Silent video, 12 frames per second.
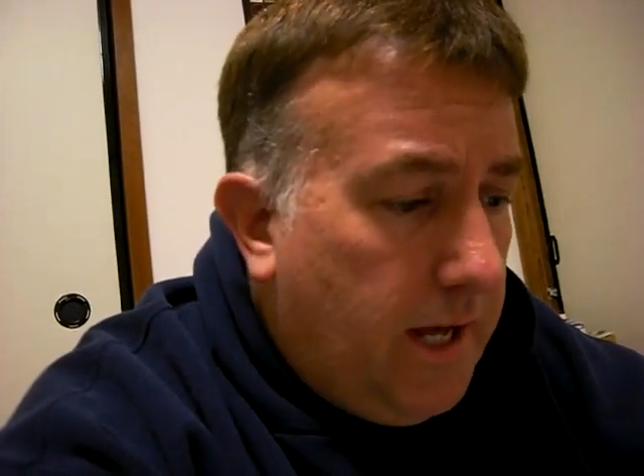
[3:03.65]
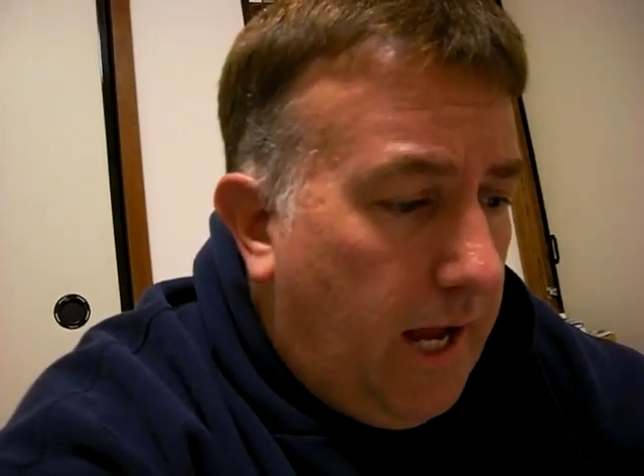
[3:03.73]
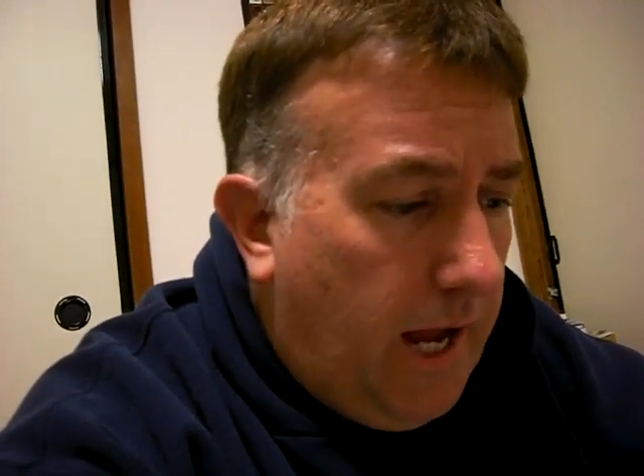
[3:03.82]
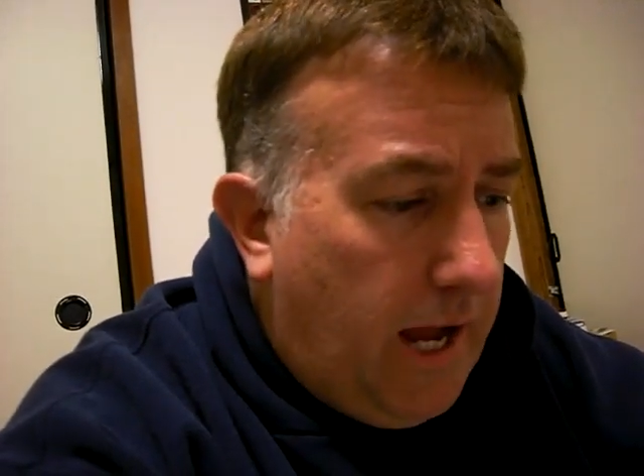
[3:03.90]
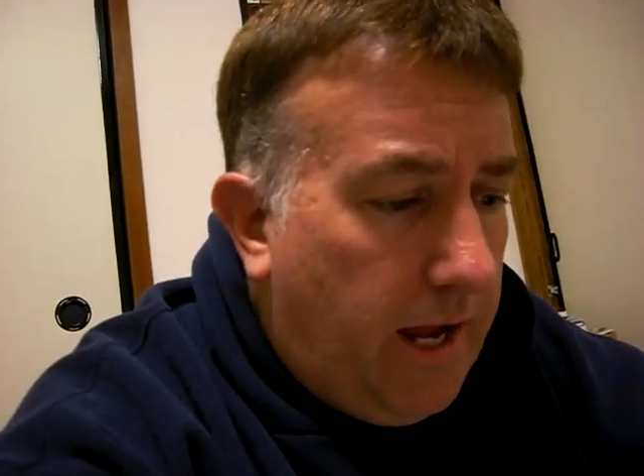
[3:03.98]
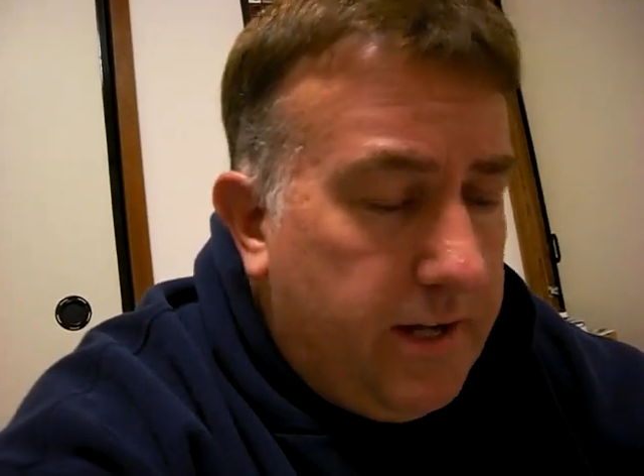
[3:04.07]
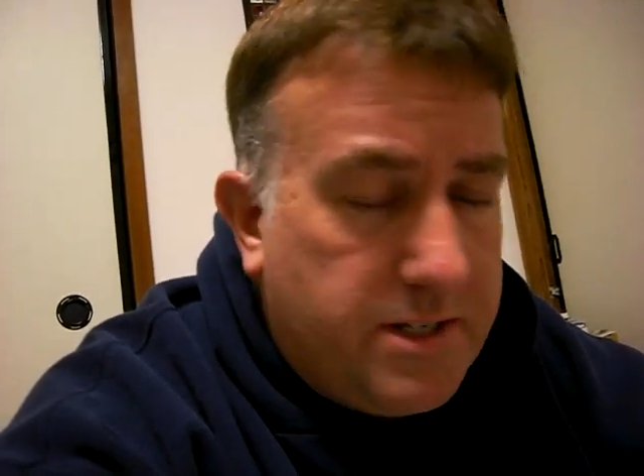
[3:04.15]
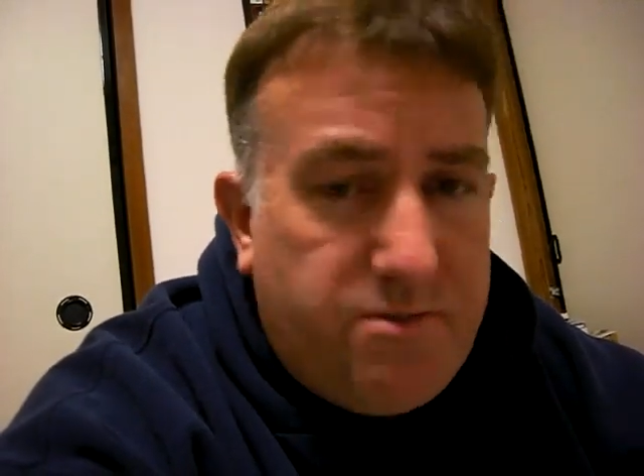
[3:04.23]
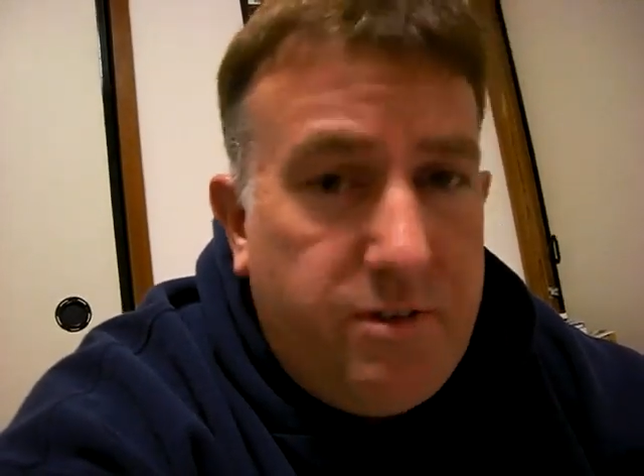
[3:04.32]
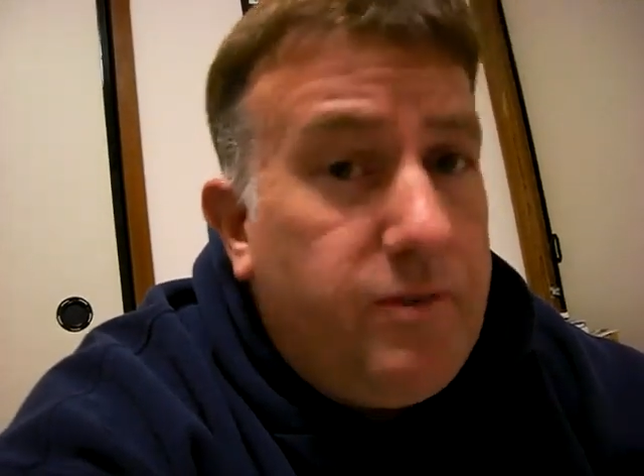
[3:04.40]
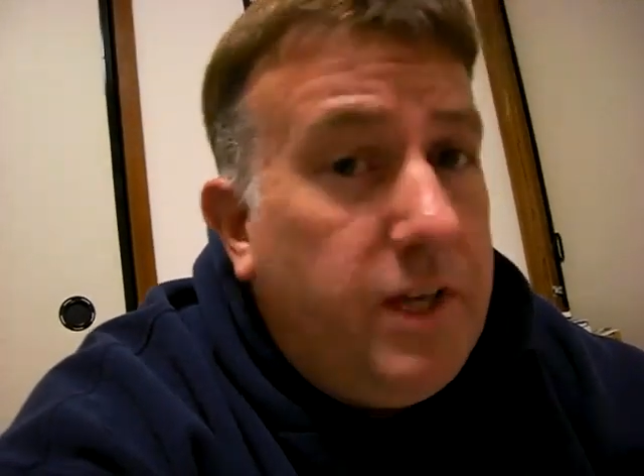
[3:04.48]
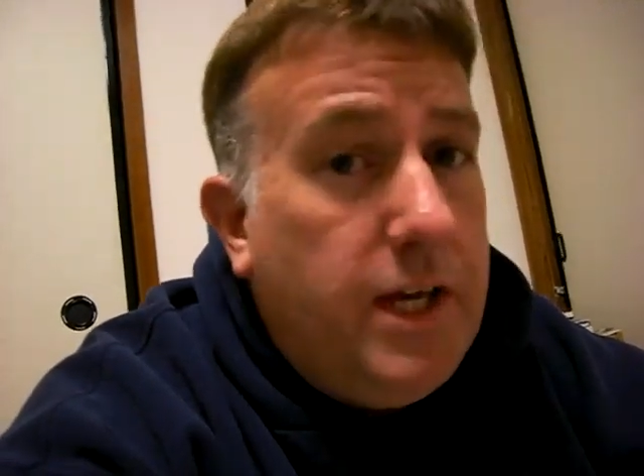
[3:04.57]
and it's
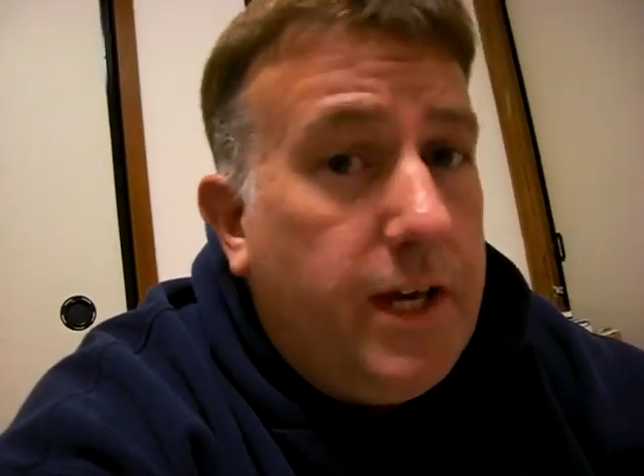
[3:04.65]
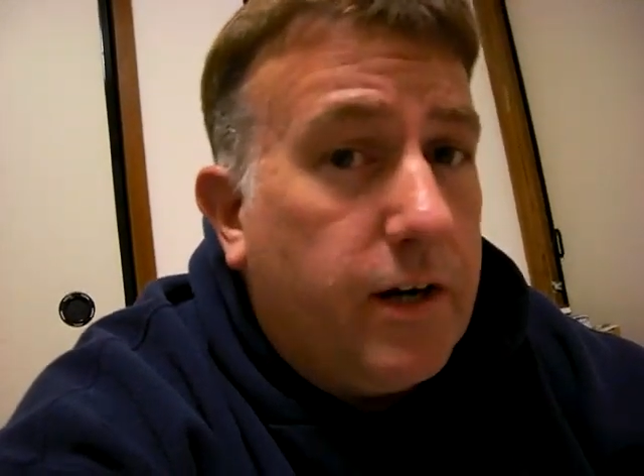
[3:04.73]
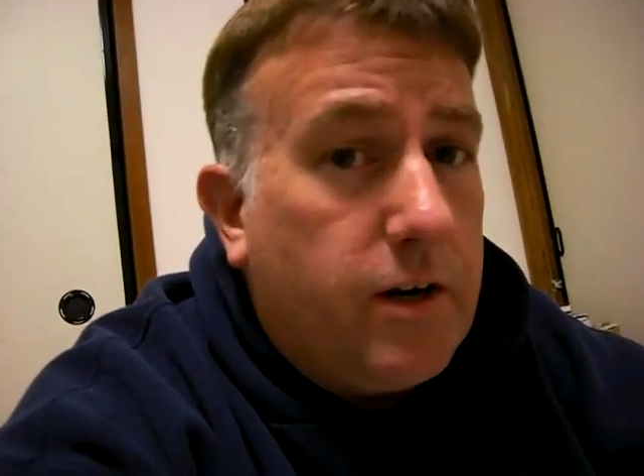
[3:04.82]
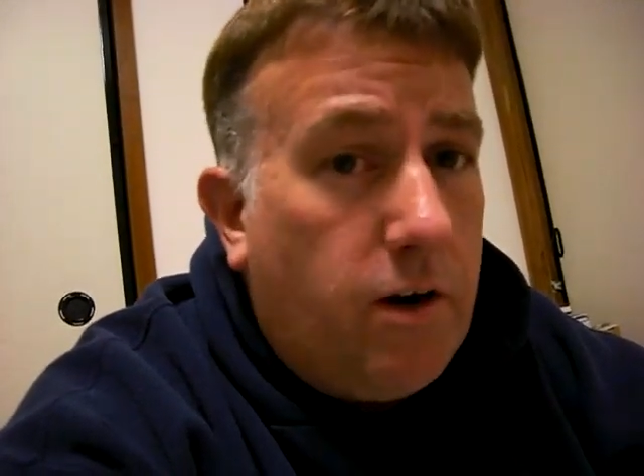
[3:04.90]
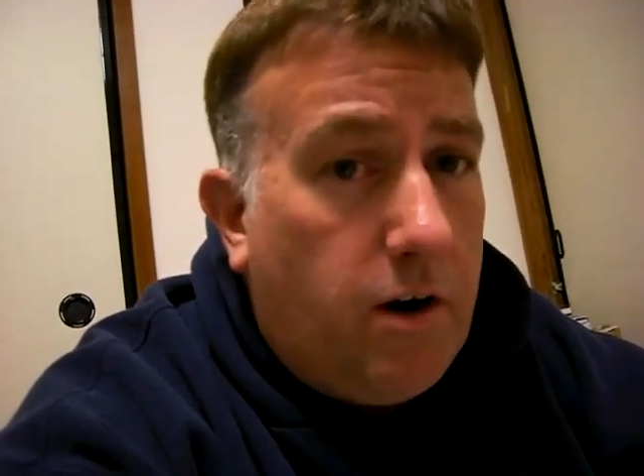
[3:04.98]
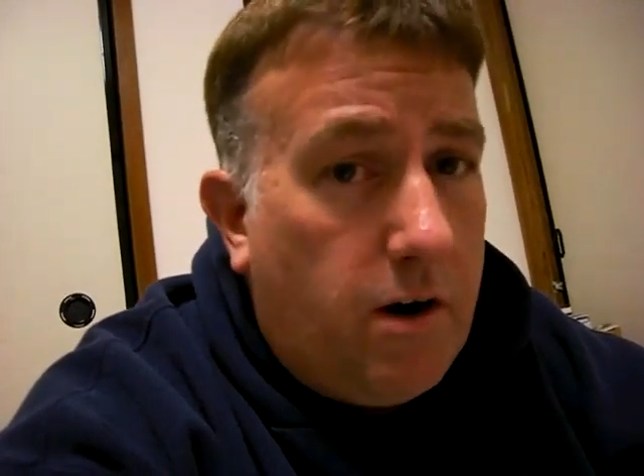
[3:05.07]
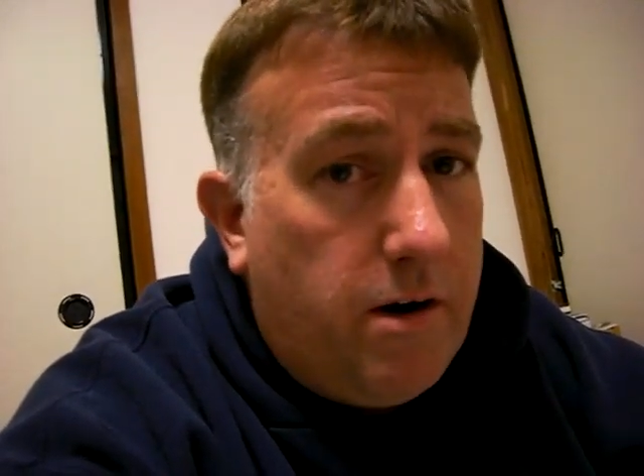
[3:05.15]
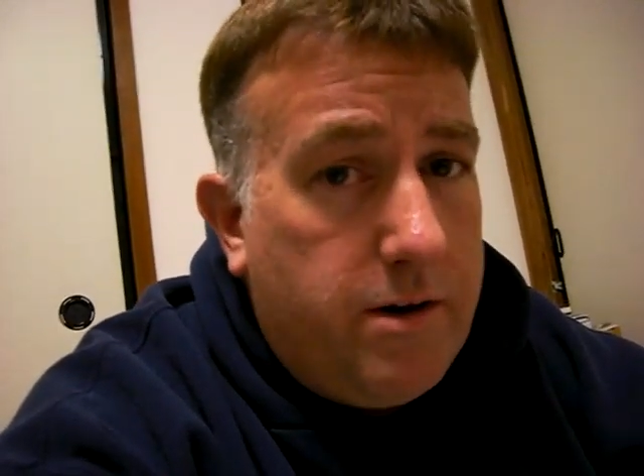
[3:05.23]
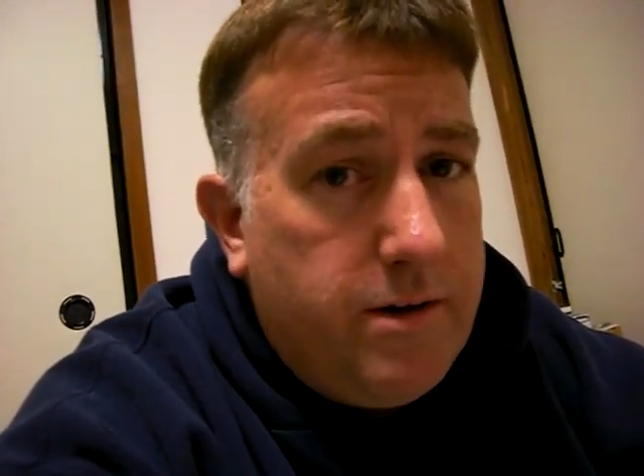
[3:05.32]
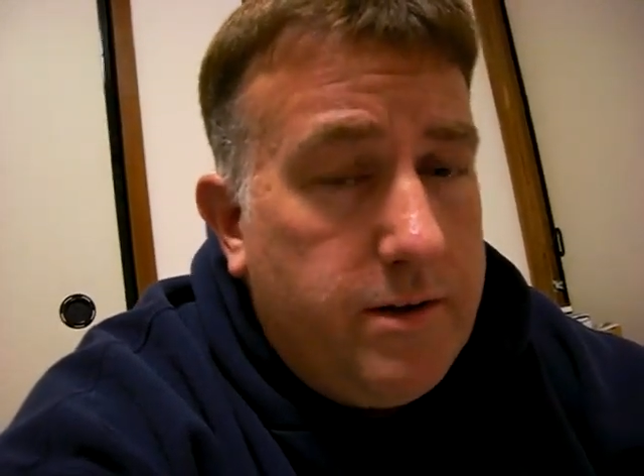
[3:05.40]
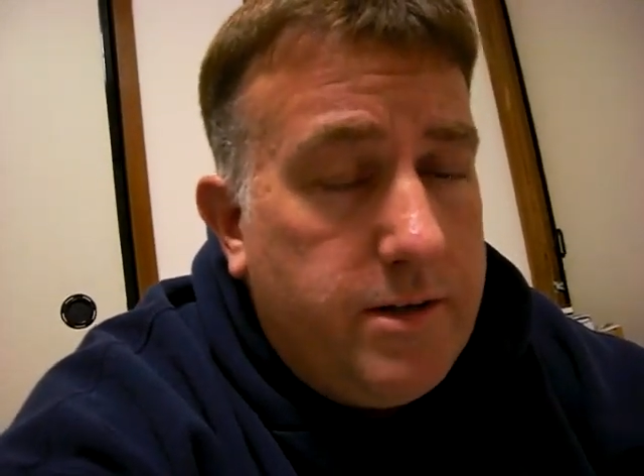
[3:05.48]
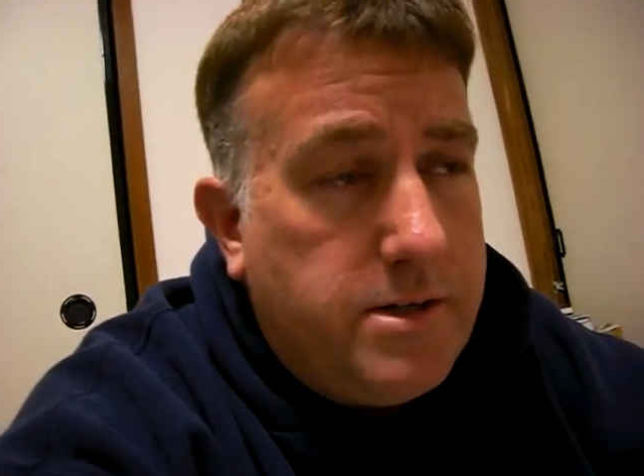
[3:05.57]
50 yen a
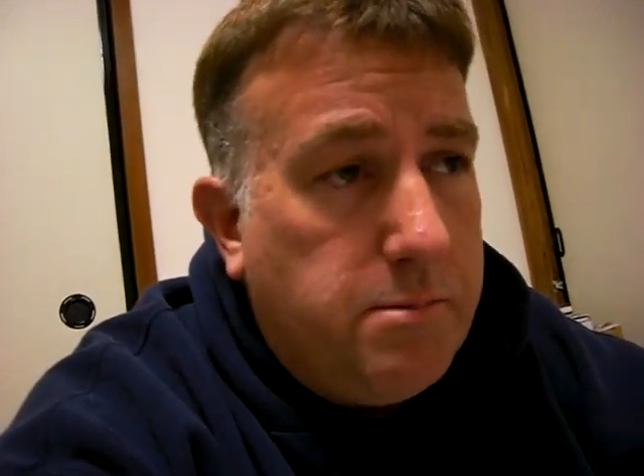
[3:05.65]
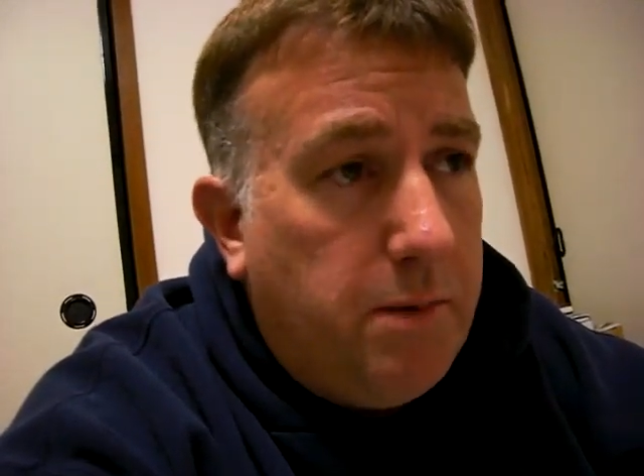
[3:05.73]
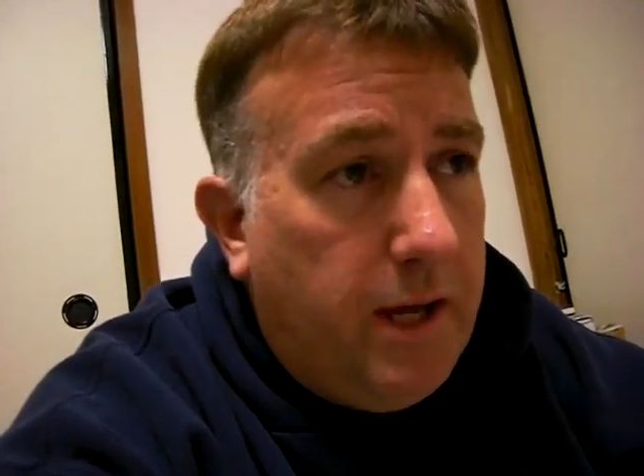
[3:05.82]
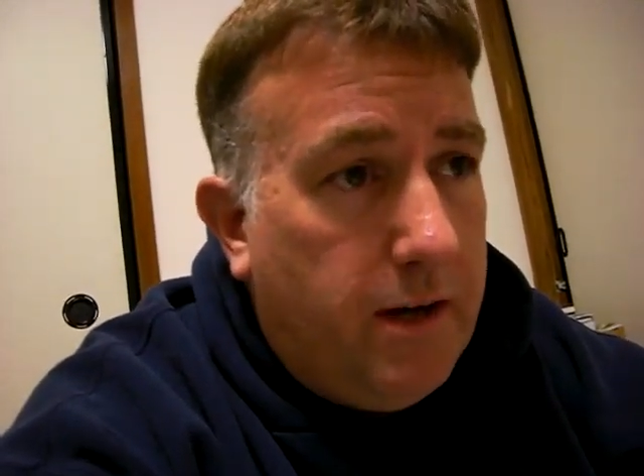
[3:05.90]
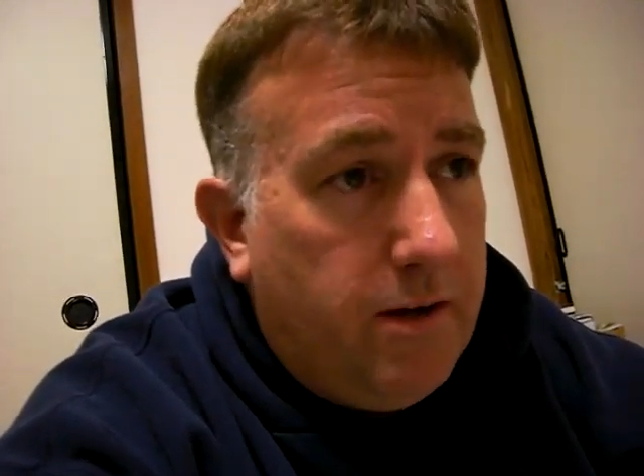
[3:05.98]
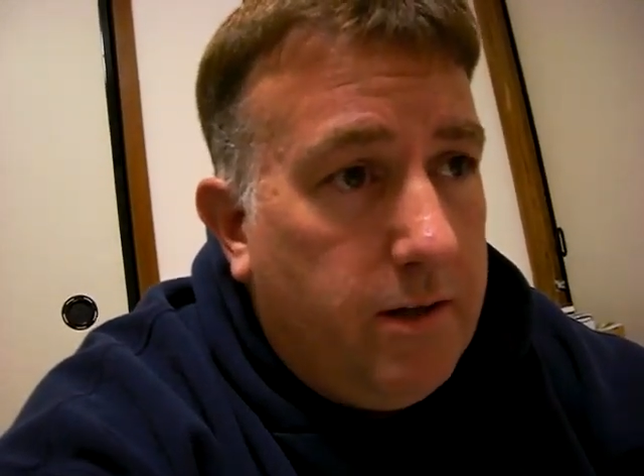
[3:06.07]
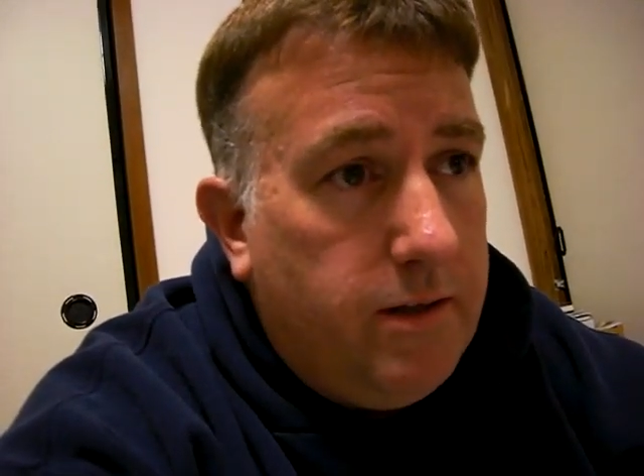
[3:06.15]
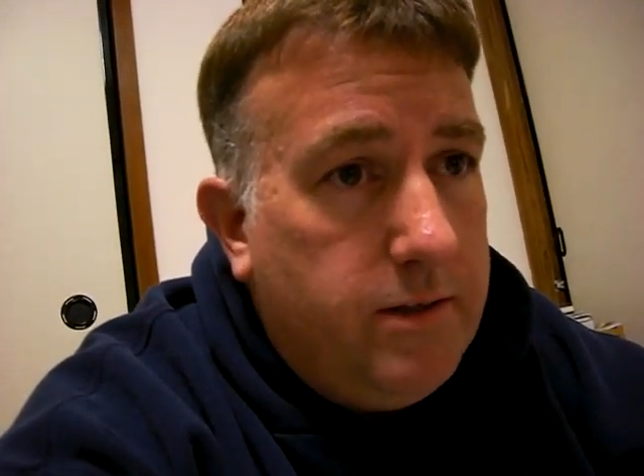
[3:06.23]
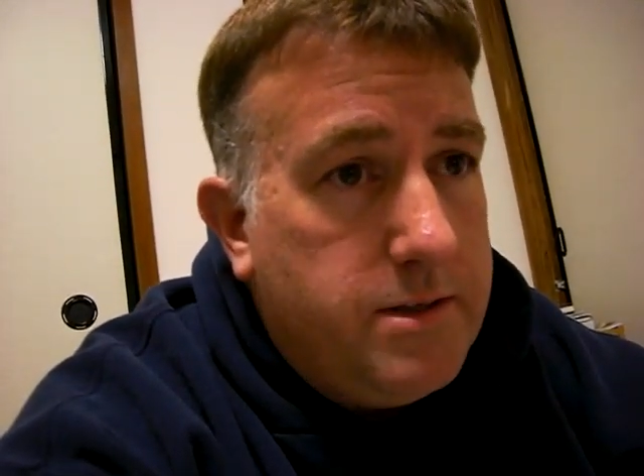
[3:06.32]
card to mail.